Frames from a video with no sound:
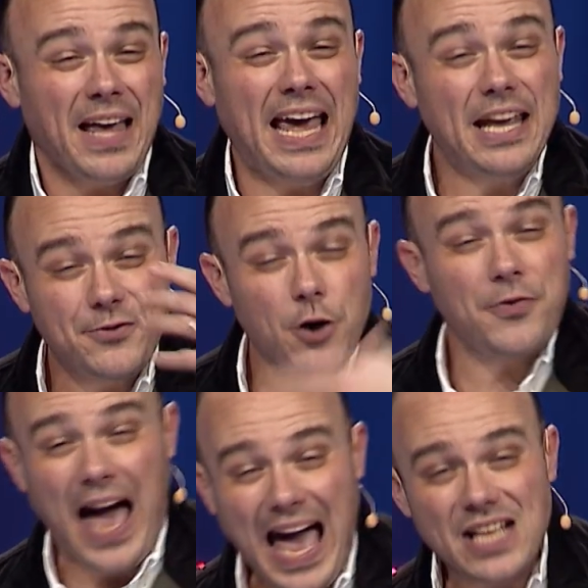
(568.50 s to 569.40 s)
And if
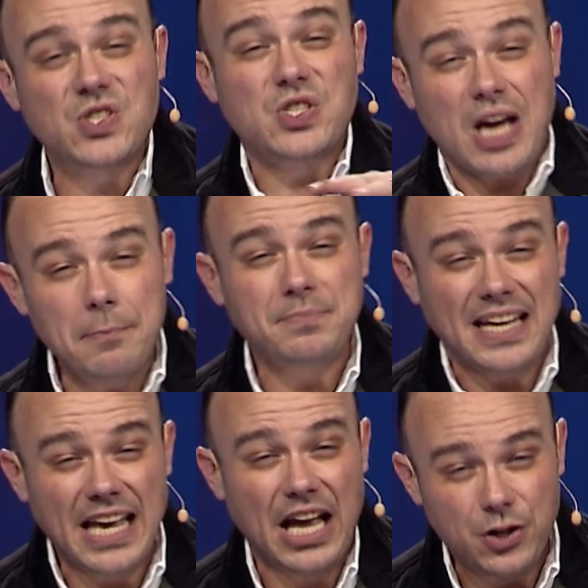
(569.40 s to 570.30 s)
you've had
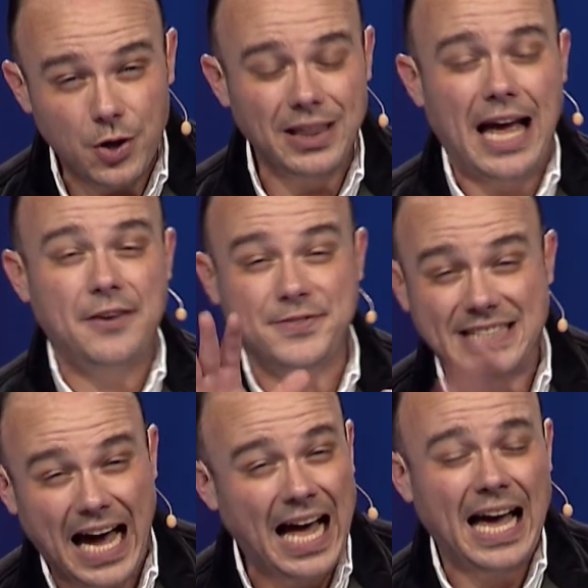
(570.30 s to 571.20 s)
something in your
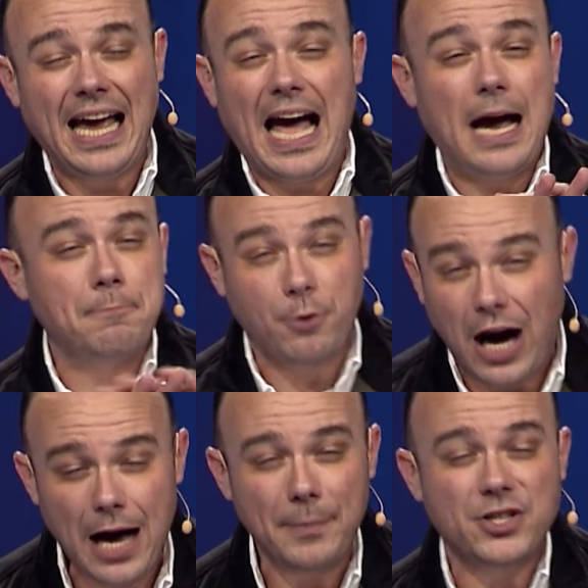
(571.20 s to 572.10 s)
life die, I
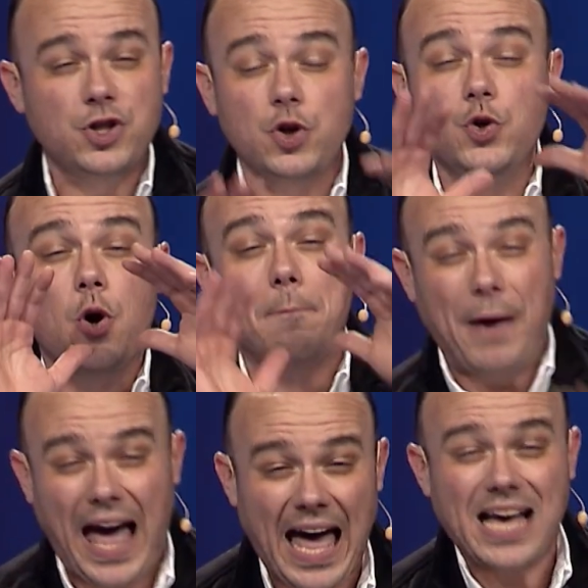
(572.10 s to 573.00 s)
promise you, your
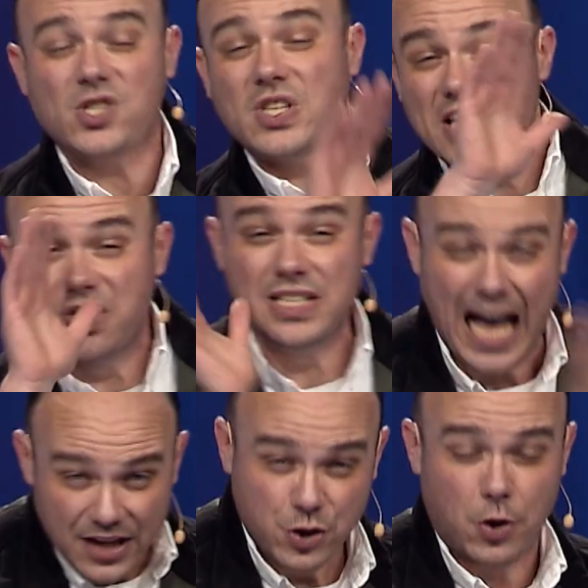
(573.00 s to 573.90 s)
past is
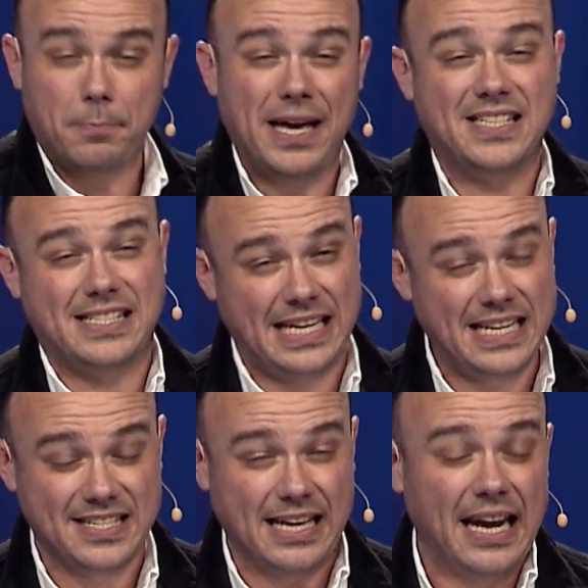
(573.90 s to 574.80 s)
not your best
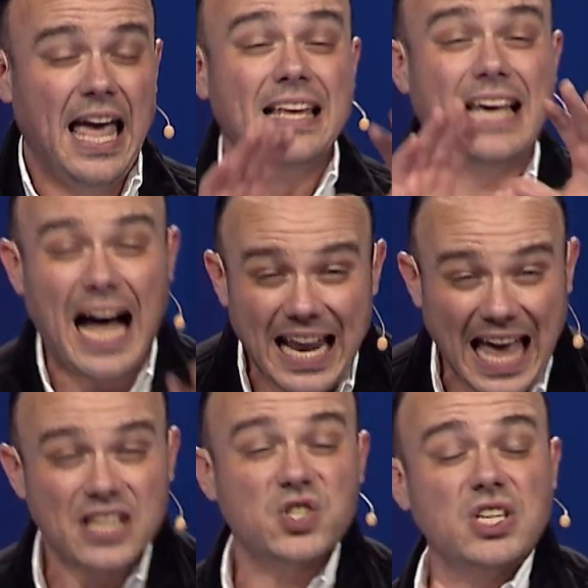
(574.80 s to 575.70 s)
season. God
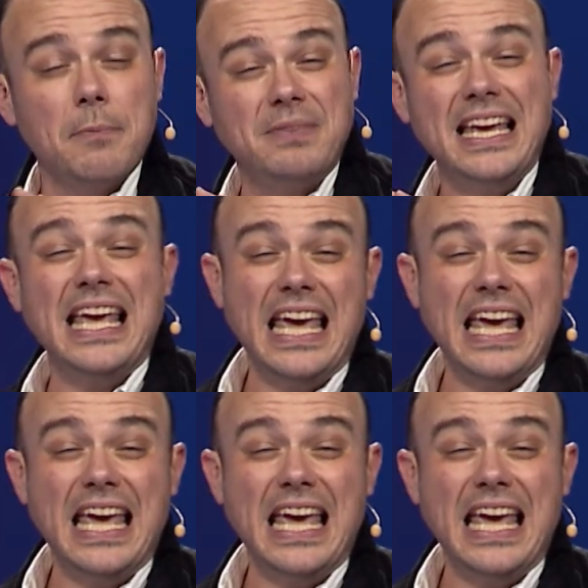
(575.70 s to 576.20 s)
has something